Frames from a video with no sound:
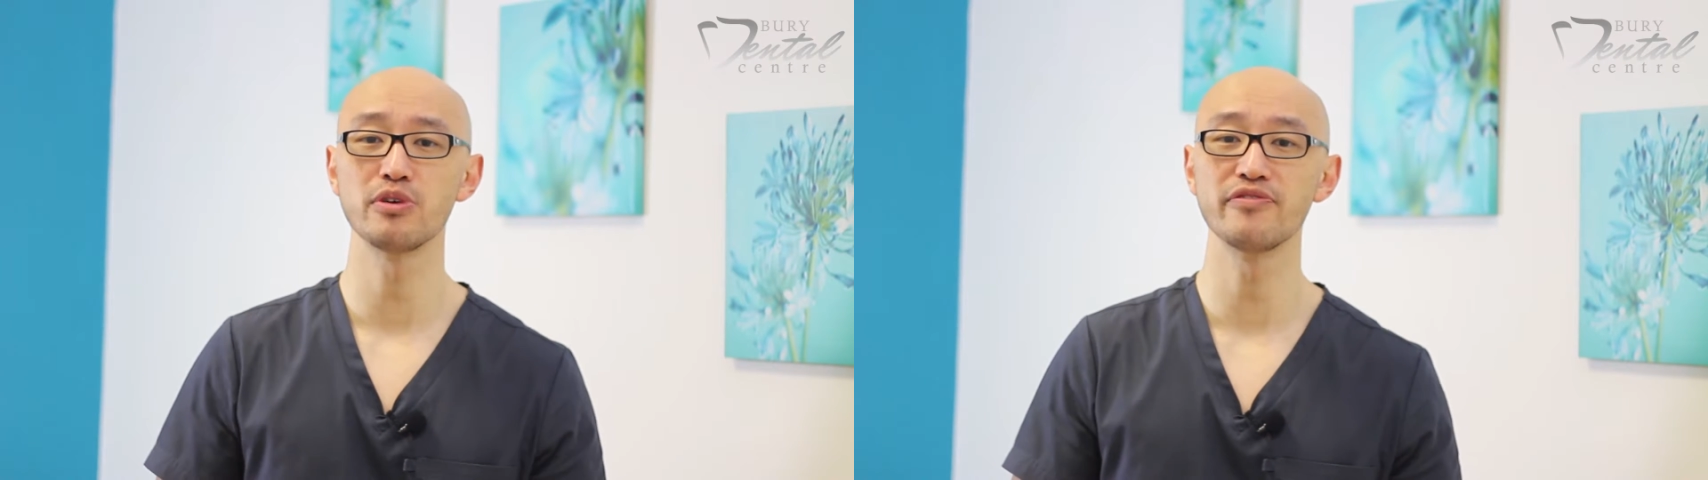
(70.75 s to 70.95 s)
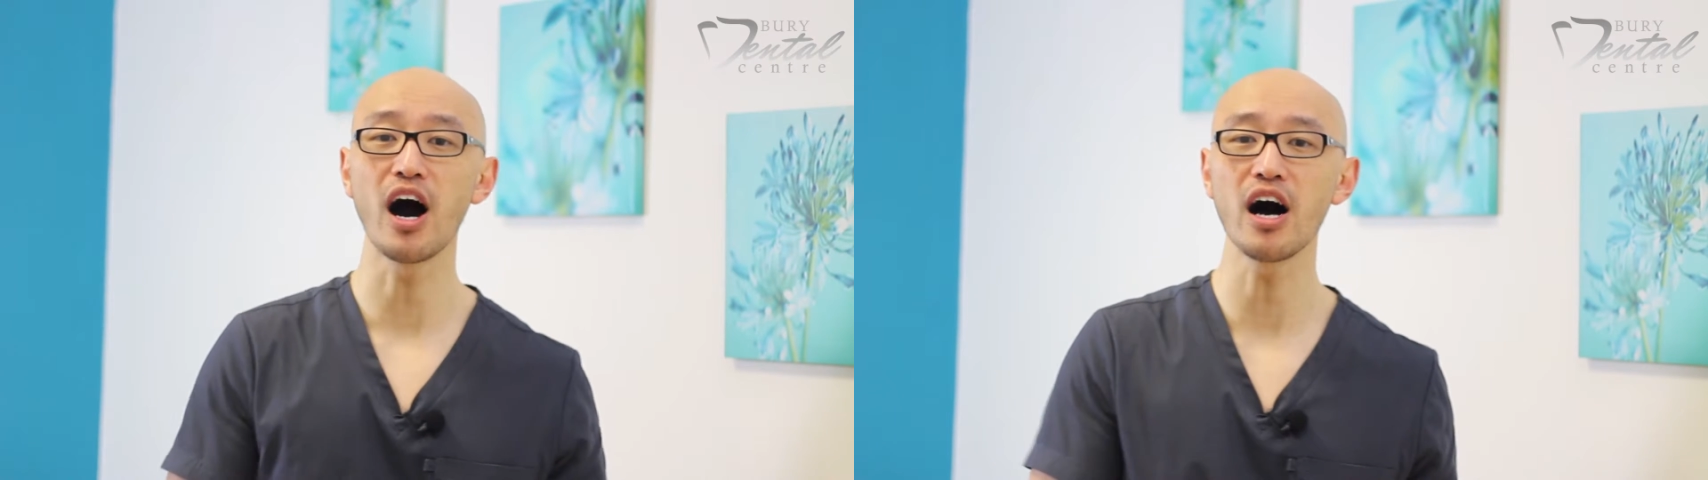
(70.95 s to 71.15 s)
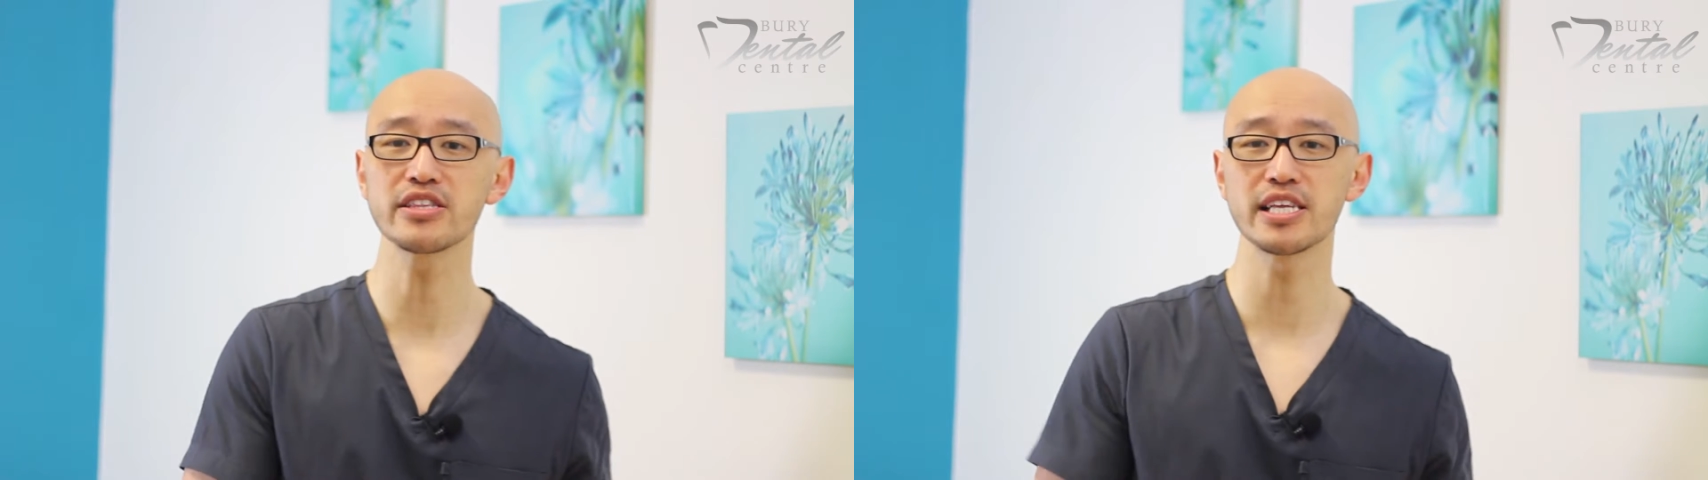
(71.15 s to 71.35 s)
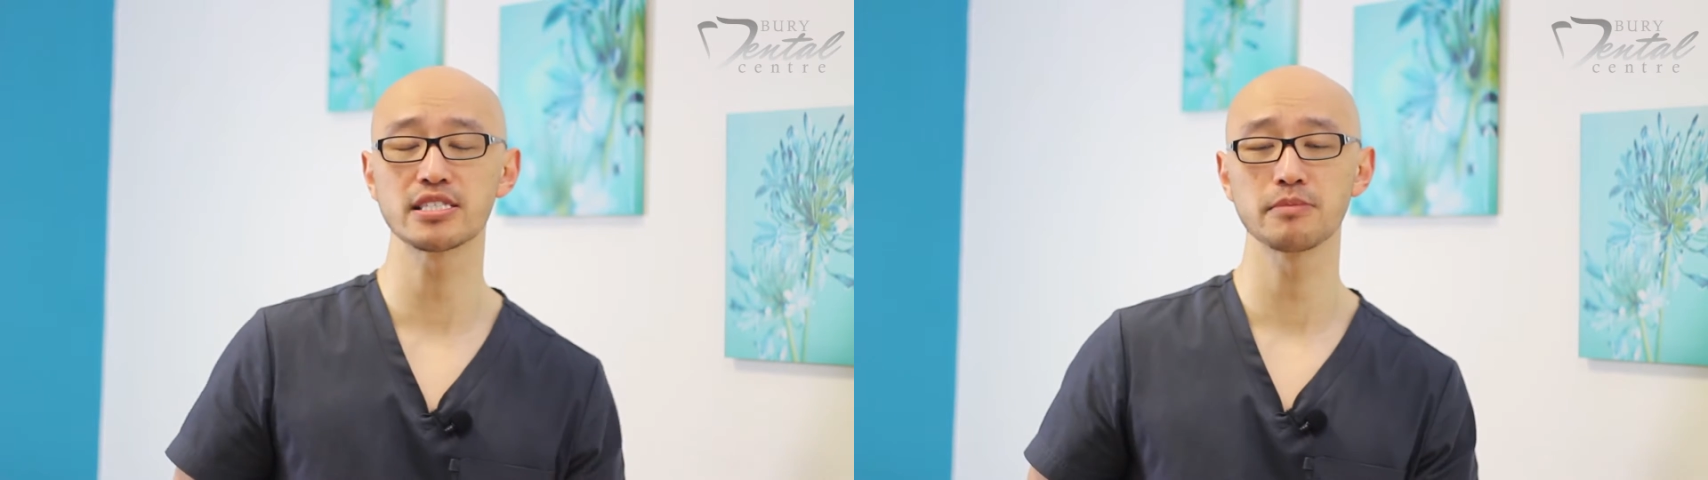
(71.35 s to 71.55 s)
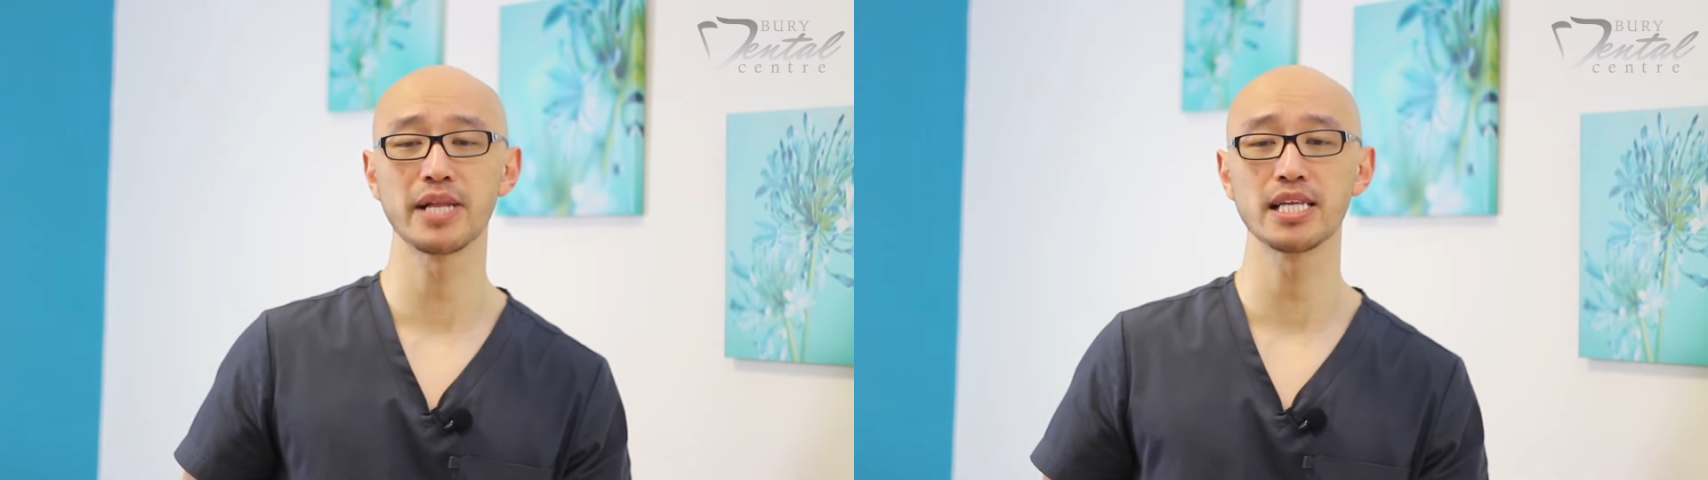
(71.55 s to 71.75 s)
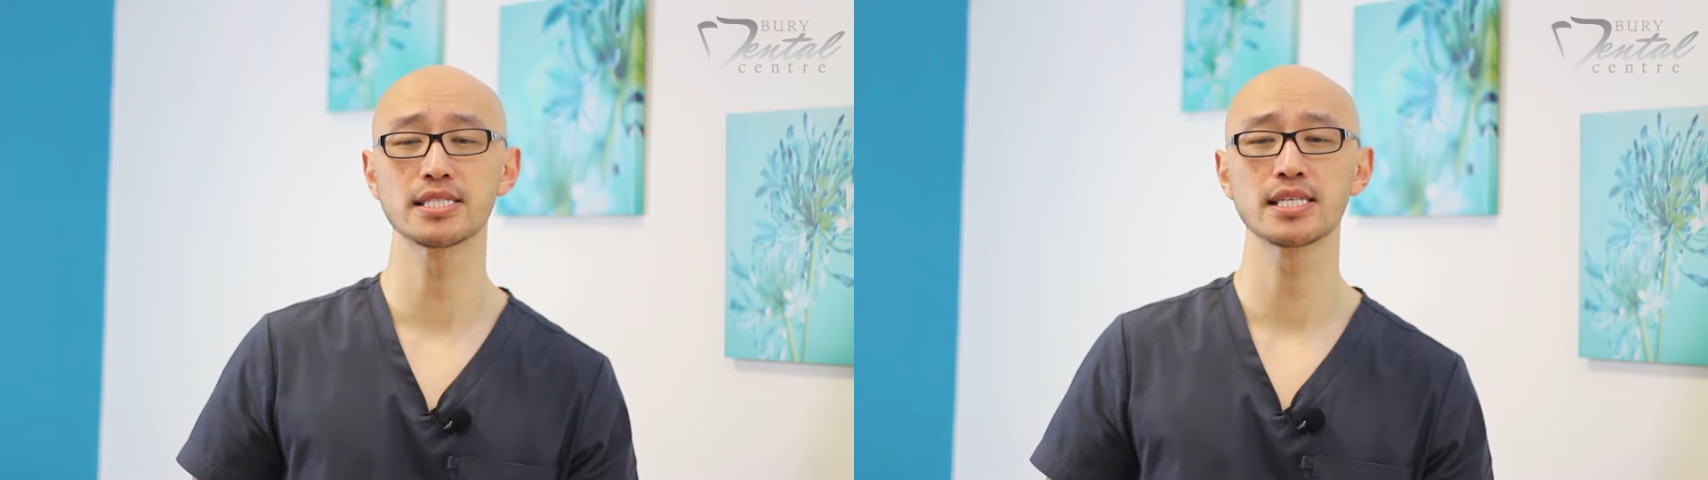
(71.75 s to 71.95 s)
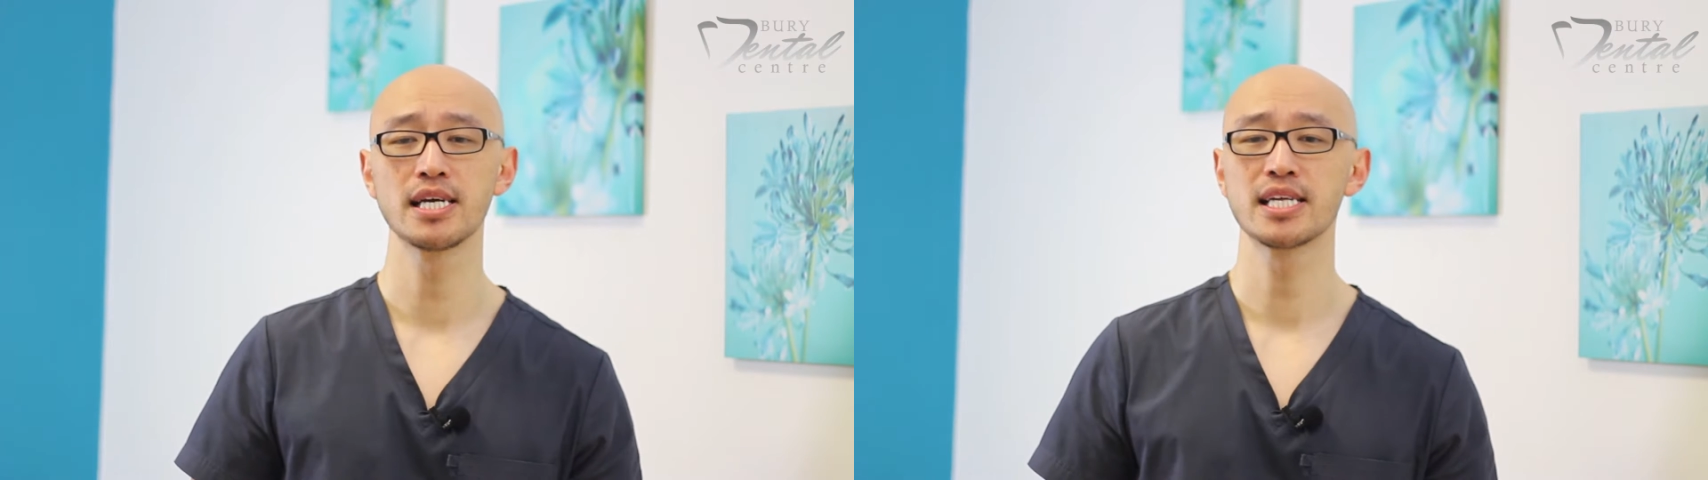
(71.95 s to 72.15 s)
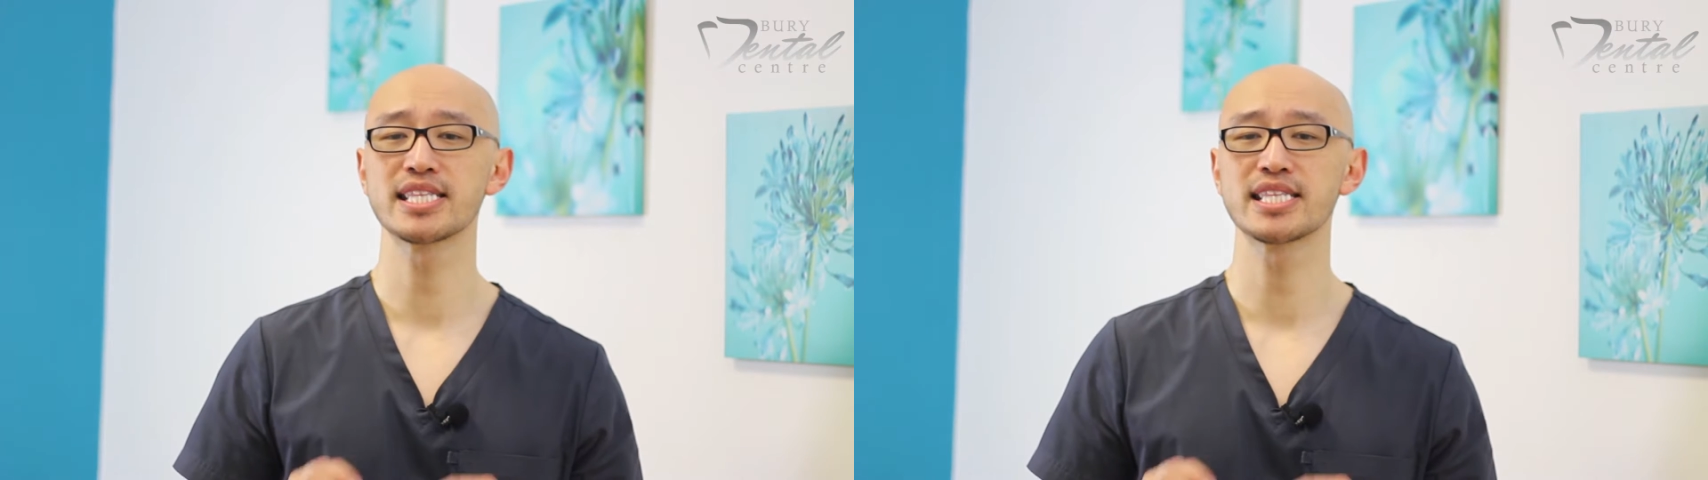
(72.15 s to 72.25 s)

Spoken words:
with our dental plans